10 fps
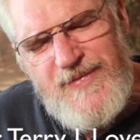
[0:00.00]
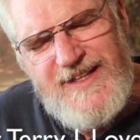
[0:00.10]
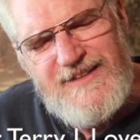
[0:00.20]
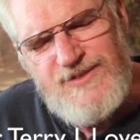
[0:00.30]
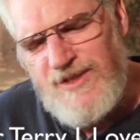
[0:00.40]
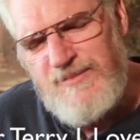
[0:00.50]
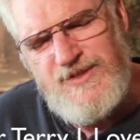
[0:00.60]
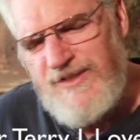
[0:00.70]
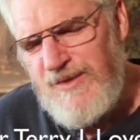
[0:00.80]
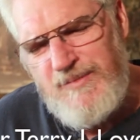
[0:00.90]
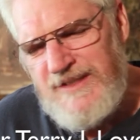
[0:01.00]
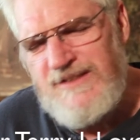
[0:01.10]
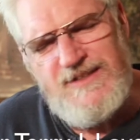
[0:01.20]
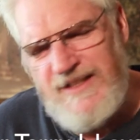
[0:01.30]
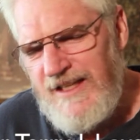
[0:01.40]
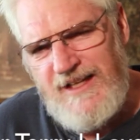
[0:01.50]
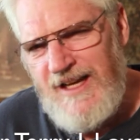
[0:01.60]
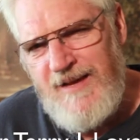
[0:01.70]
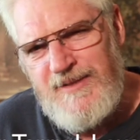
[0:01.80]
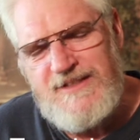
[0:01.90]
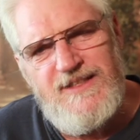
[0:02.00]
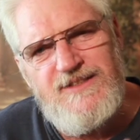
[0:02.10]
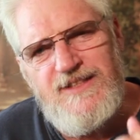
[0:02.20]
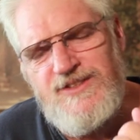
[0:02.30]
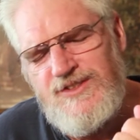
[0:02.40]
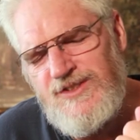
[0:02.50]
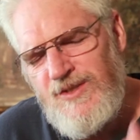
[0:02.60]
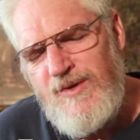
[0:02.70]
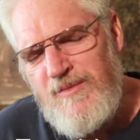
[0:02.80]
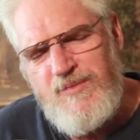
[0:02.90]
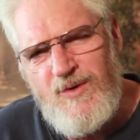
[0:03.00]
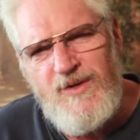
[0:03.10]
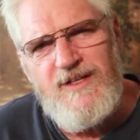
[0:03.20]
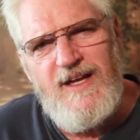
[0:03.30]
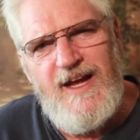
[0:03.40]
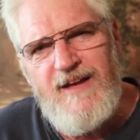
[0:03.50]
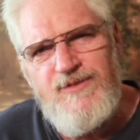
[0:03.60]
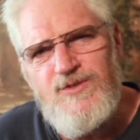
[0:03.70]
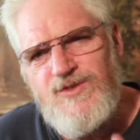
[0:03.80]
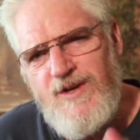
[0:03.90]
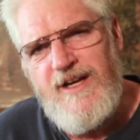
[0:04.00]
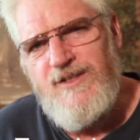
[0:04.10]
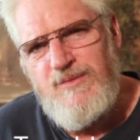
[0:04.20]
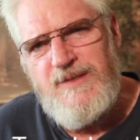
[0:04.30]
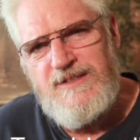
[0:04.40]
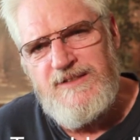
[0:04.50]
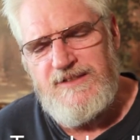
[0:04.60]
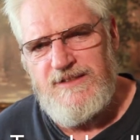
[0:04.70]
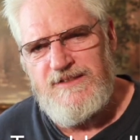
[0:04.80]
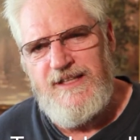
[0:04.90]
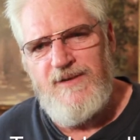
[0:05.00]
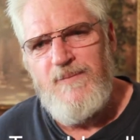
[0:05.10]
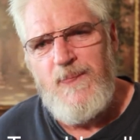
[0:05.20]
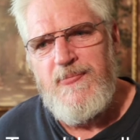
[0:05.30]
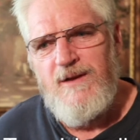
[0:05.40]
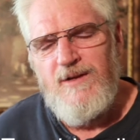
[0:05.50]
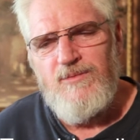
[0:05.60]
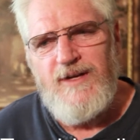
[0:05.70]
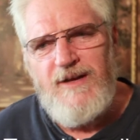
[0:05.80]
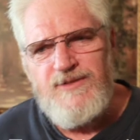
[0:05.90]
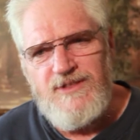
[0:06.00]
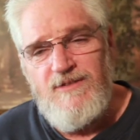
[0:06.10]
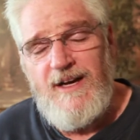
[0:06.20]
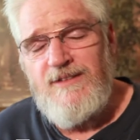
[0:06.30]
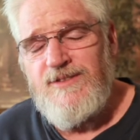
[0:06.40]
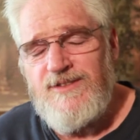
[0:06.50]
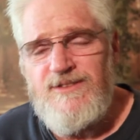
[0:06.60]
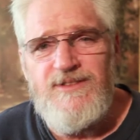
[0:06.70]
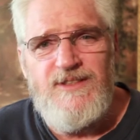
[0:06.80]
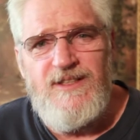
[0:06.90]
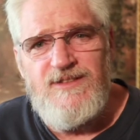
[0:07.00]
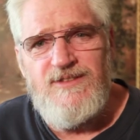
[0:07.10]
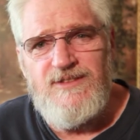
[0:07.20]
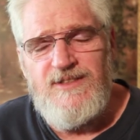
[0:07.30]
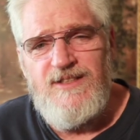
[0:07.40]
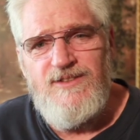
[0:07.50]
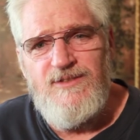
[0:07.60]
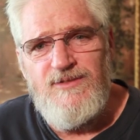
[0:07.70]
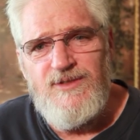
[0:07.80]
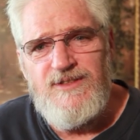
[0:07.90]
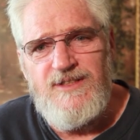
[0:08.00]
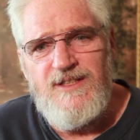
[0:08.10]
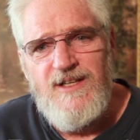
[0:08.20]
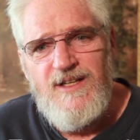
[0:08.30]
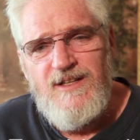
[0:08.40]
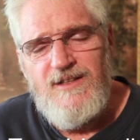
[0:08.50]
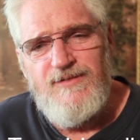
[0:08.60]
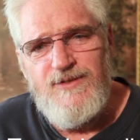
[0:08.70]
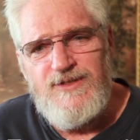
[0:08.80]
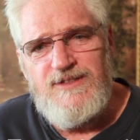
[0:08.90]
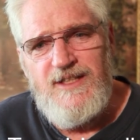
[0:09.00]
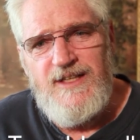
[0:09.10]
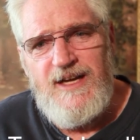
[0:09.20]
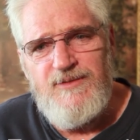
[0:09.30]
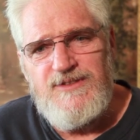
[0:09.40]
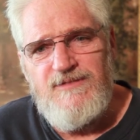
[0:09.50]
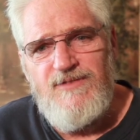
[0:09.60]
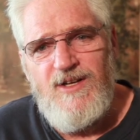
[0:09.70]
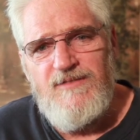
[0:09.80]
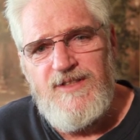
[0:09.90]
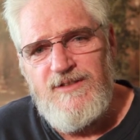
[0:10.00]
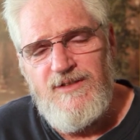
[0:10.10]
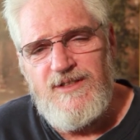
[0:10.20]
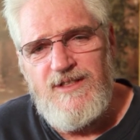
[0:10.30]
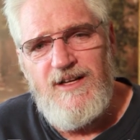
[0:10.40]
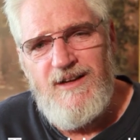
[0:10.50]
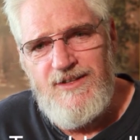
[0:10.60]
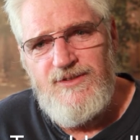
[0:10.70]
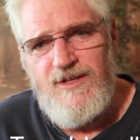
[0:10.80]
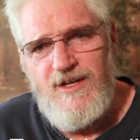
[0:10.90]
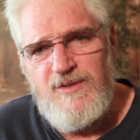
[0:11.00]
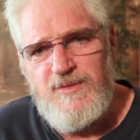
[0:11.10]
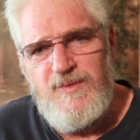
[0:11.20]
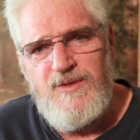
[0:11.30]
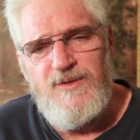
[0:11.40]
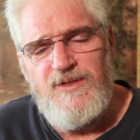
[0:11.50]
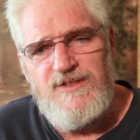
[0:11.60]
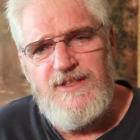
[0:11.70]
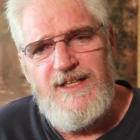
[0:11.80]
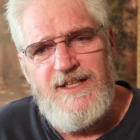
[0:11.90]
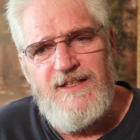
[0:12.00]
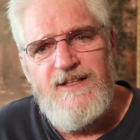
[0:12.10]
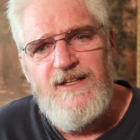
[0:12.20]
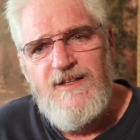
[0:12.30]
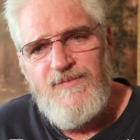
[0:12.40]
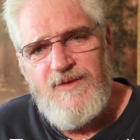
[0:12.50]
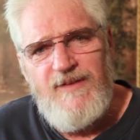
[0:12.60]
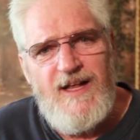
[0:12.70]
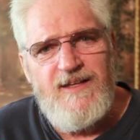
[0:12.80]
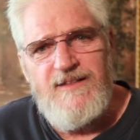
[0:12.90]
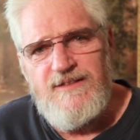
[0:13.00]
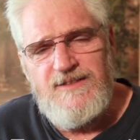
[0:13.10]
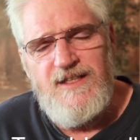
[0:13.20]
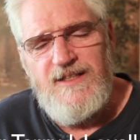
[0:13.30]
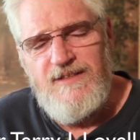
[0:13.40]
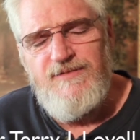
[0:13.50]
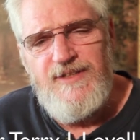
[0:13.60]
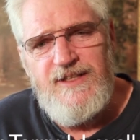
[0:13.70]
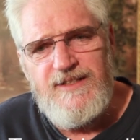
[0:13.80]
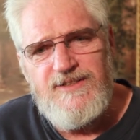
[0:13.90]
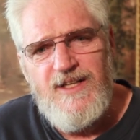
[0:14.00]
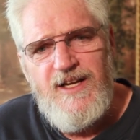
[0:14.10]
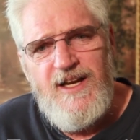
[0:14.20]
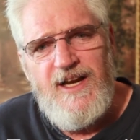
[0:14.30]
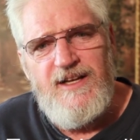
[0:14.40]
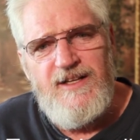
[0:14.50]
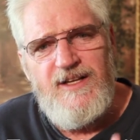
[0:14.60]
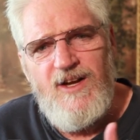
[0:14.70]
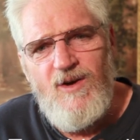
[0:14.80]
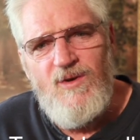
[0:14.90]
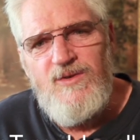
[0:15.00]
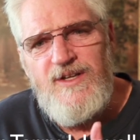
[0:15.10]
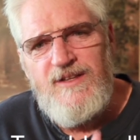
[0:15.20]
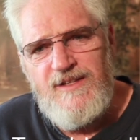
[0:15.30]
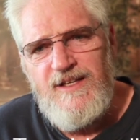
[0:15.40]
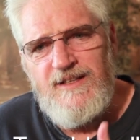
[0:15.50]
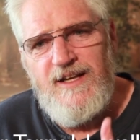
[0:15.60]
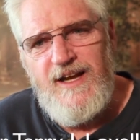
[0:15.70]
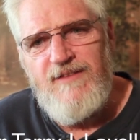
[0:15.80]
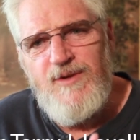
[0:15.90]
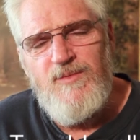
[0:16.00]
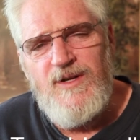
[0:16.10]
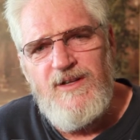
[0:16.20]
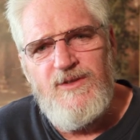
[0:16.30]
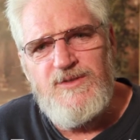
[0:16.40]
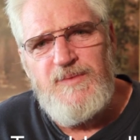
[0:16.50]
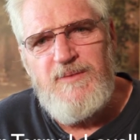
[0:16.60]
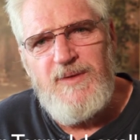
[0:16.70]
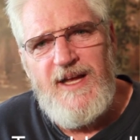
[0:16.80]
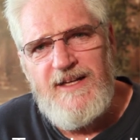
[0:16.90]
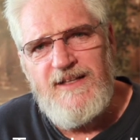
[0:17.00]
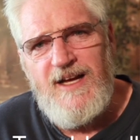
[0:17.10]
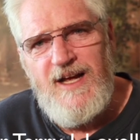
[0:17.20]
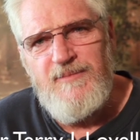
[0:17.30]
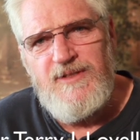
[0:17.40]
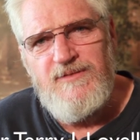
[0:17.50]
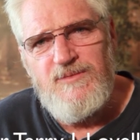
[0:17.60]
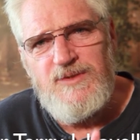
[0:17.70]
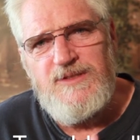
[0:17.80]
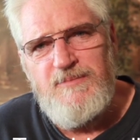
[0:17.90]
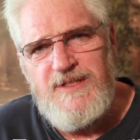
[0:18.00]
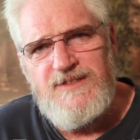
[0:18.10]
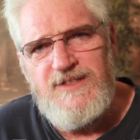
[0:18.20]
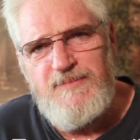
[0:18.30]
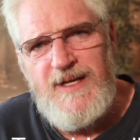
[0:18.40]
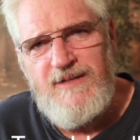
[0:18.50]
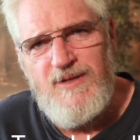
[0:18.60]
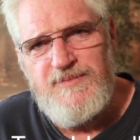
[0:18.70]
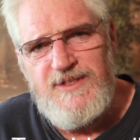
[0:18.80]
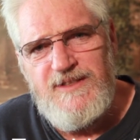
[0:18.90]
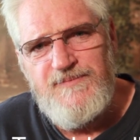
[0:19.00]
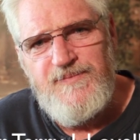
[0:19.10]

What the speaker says: in terms of your business and economic sense, it's too important to have you try new businesses. Now, when I was a graduate student at Arizona State University, the first study I was involved in looked at 100 entrepreneurs in the Valley of the Sun, in Phoenix. And the only thing that every one of those people had in common was a business bankruptcy.